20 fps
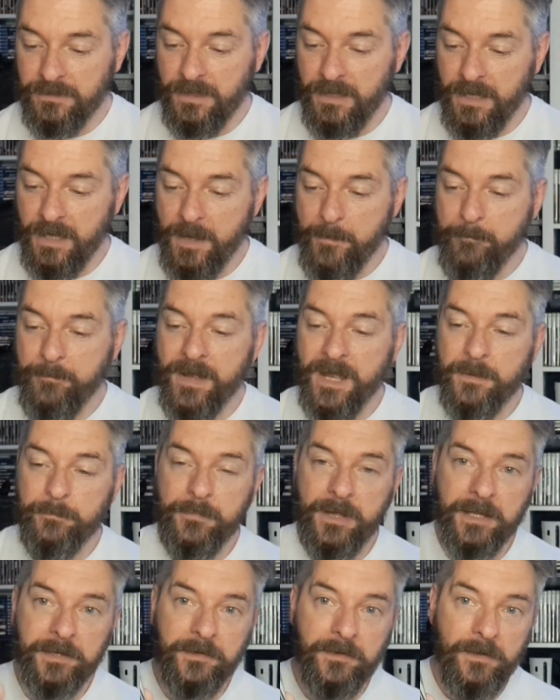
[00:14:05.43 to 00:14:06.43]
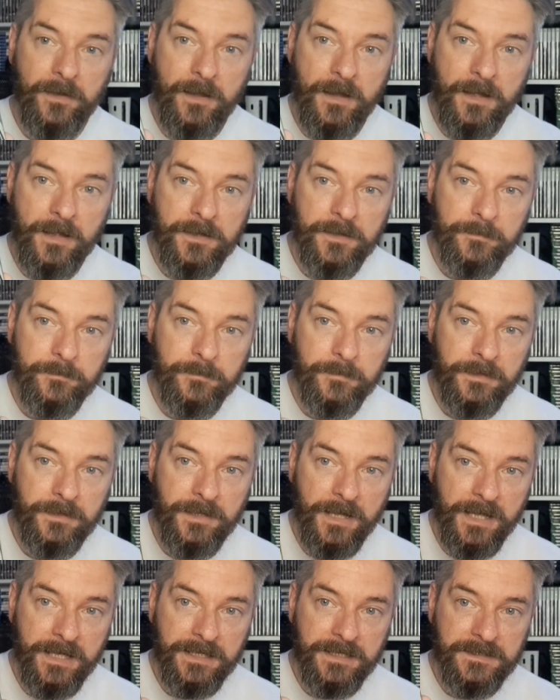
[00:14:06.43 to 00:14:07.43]
Batman Arkham
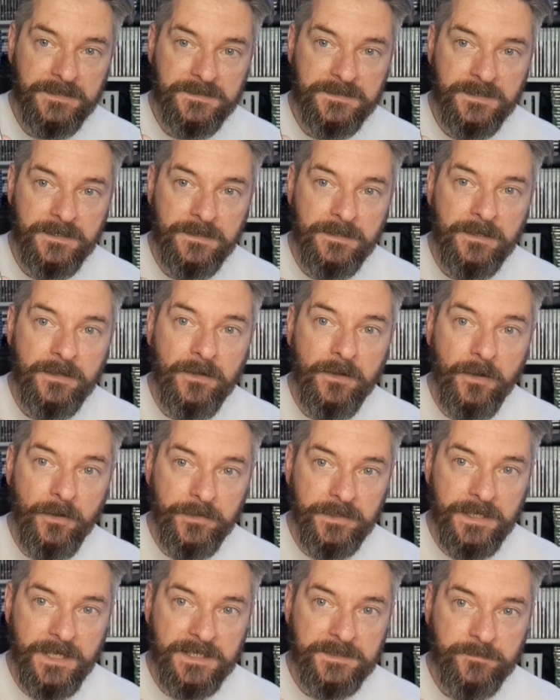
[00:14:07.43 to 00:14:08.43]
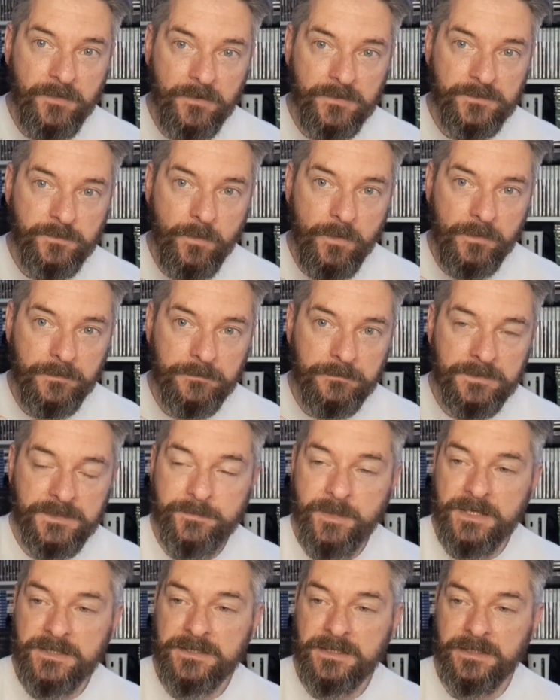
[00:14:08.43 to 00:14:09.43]
Knight on the Xbox One
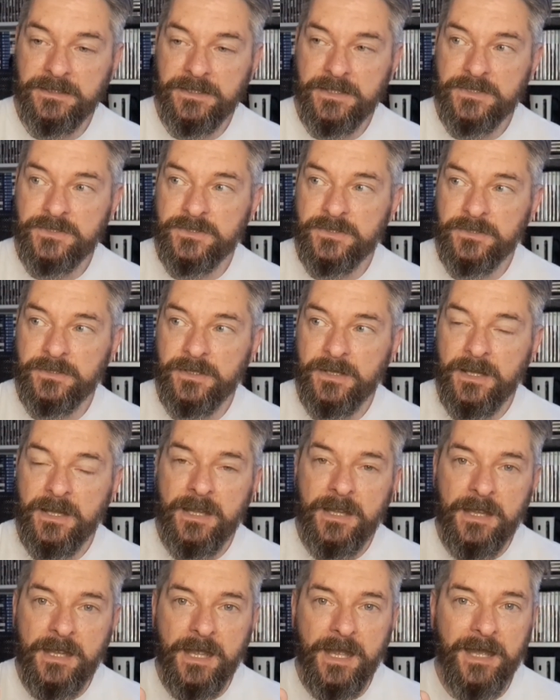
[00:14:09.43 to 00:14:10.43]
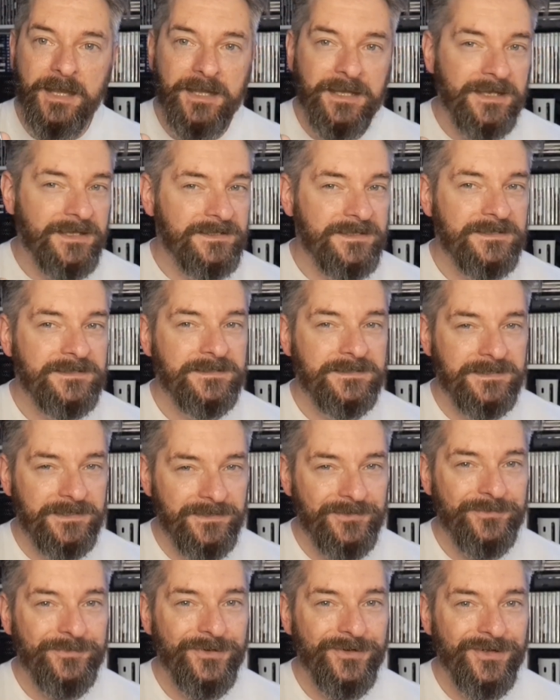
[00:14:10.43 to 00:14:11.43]
Special Edition, and it is a
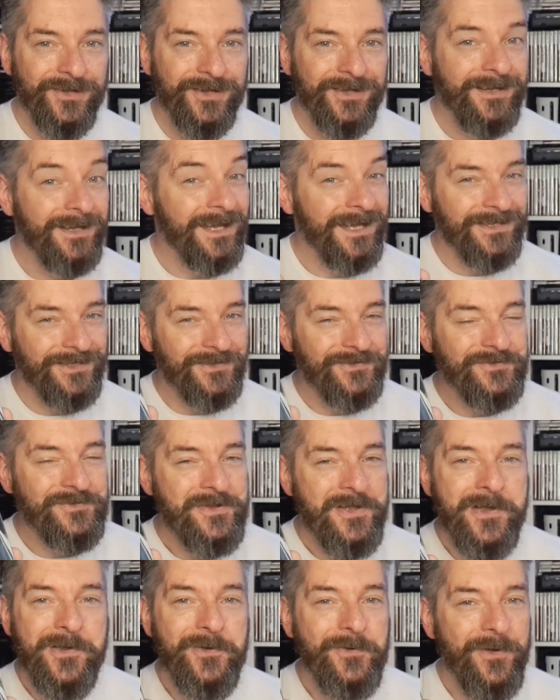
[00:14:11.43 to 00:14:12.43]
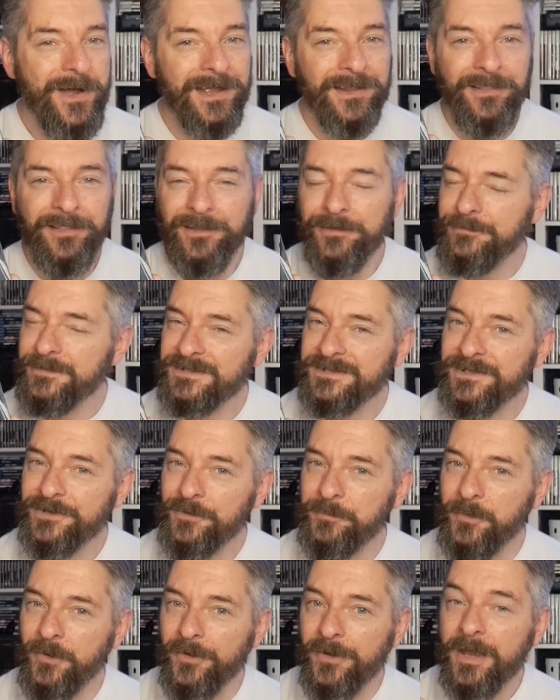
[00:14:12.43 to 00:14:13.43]
steelbook. And you know I love a
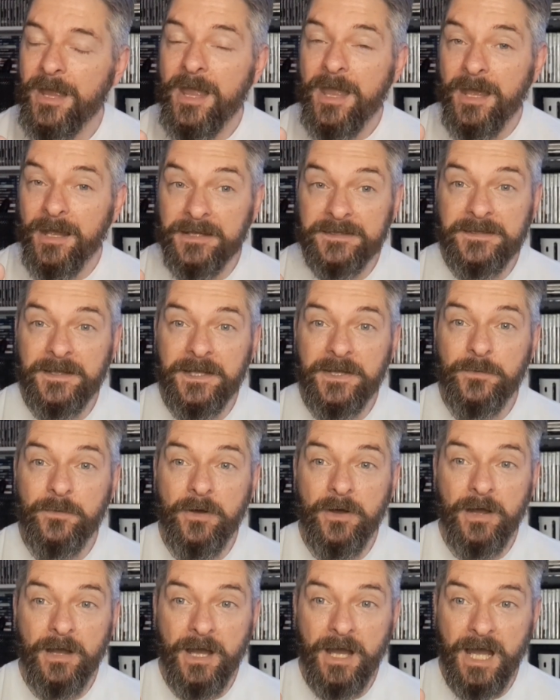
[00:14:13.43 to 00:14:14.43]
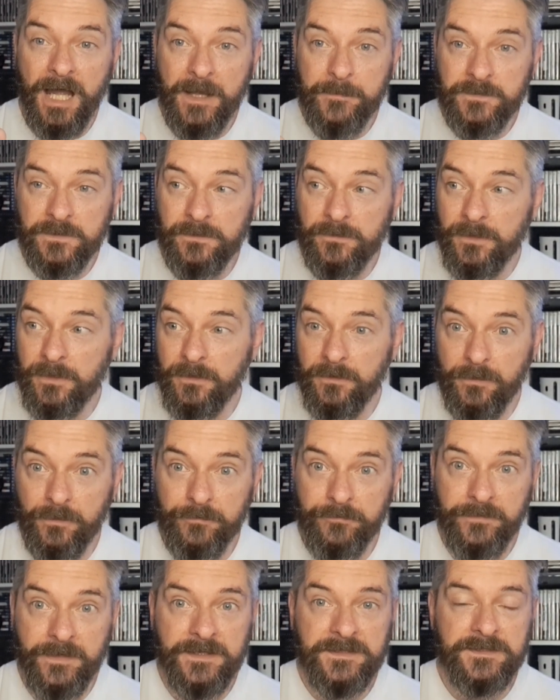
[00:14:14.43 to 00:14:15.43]
steelbook. I'll tell you what, I absolutely
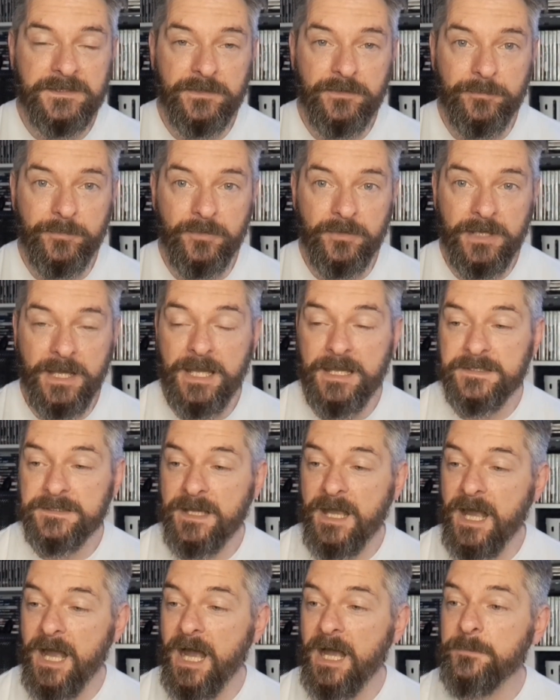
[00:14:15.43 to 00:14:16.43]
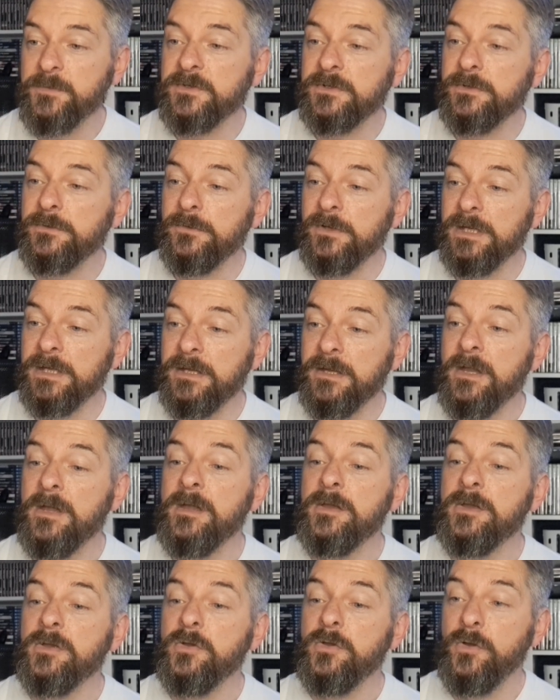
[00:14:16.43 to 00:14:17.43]
love this steelbook. It's absolutely
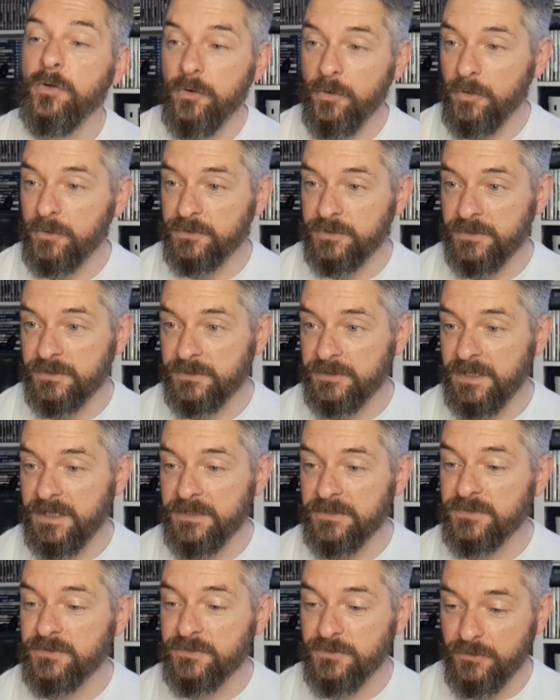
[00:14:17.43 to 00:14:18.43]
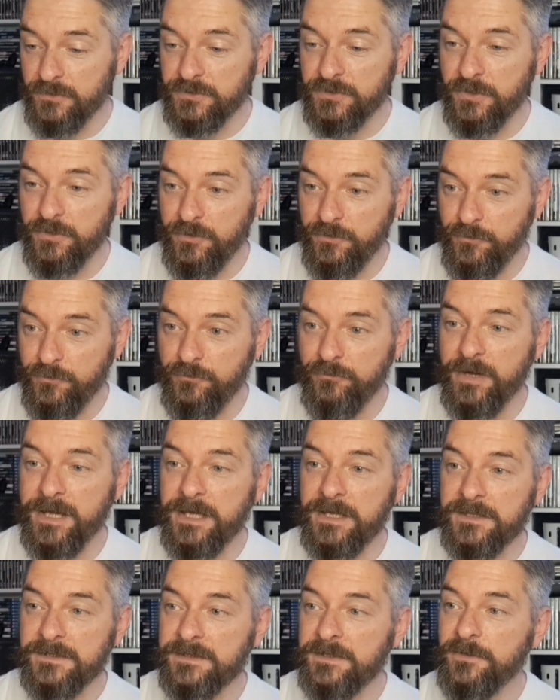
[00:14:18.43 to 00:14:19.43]
gorgeous. It's such a
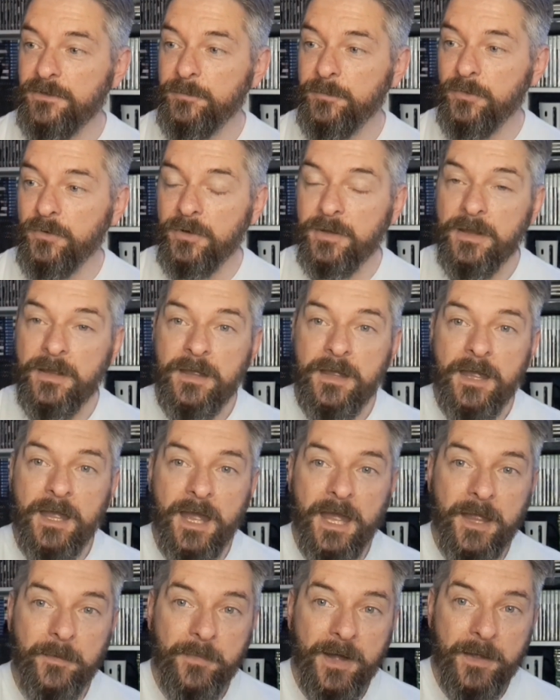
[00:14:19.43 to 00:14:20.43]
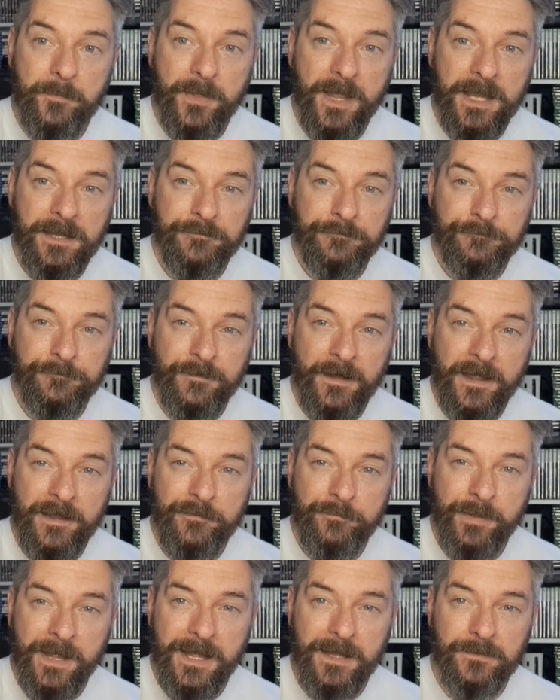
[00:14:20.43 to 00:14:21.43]
great steelbook. I paid
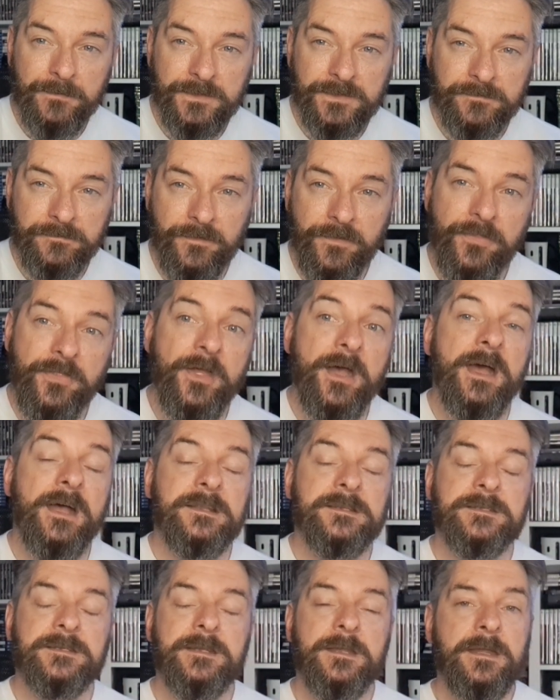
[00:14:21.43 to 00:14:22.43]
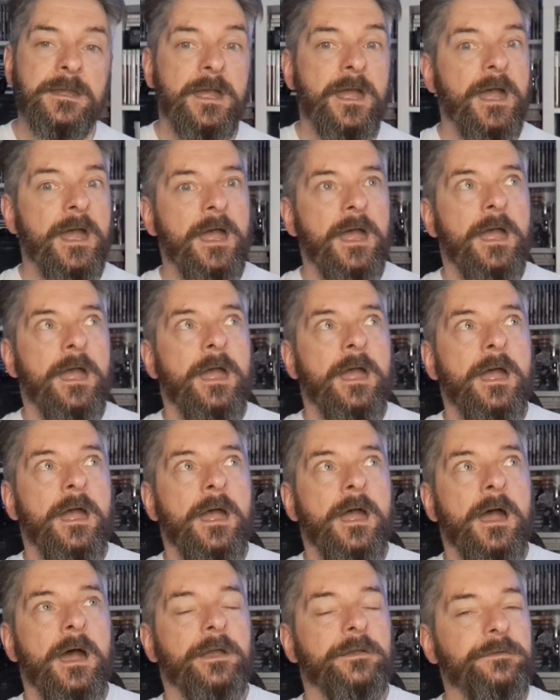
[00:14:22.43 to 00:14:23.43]
£5 for that.
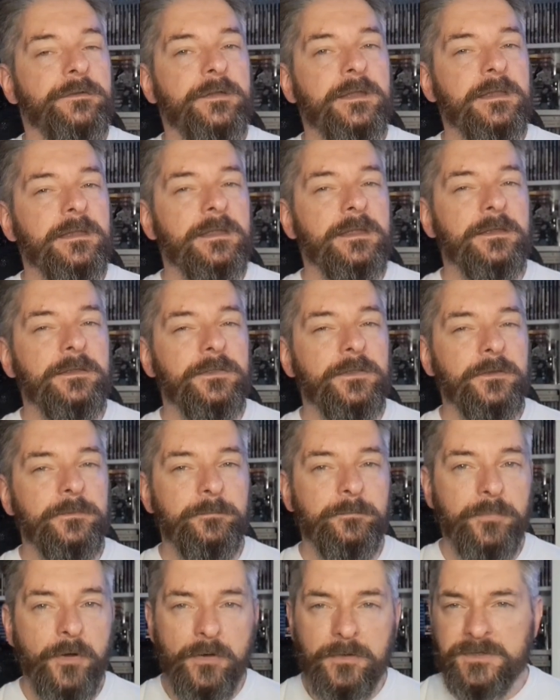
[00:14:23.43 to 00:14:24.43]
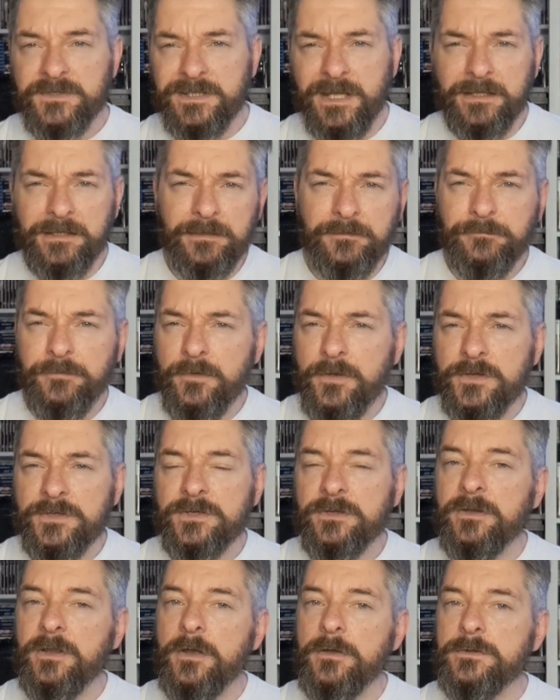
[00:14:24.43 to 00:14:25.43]
I think the bog standard
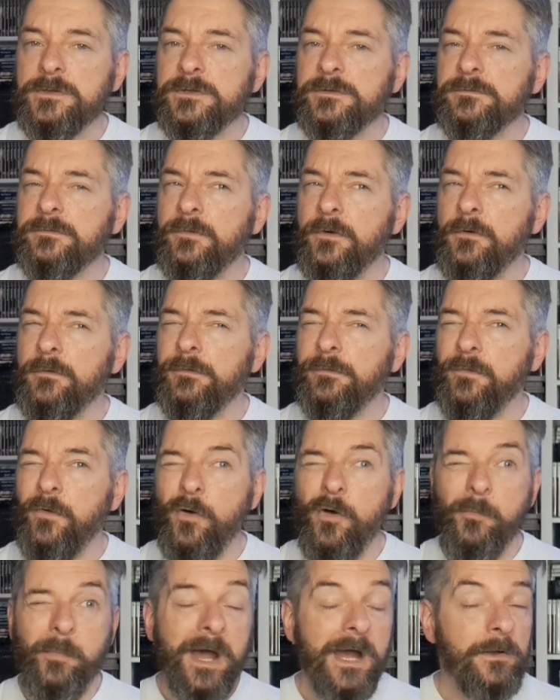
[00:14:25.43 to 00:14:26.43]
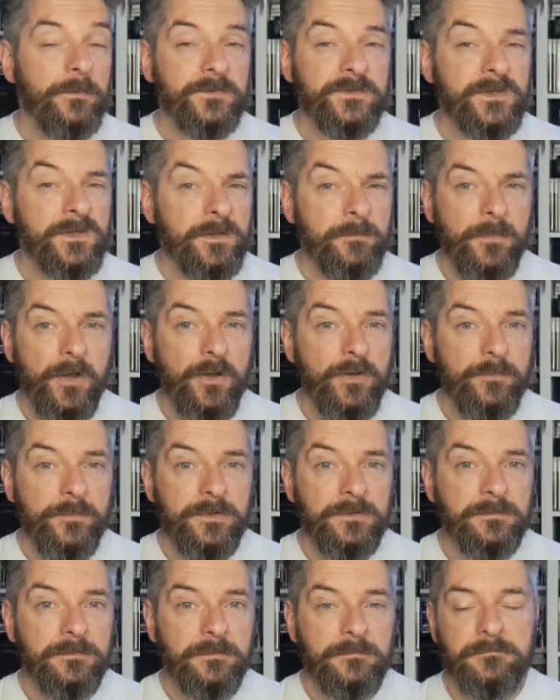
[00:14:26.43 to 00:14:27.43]
version goes for £4 at the
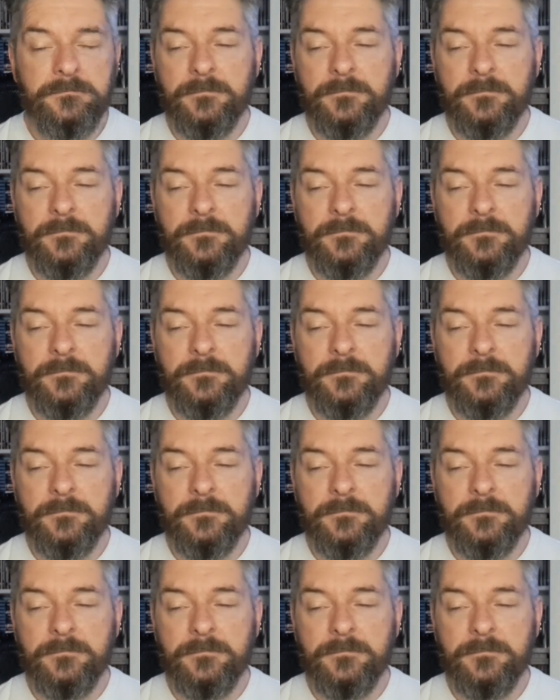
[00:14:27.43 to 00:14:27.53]
moment.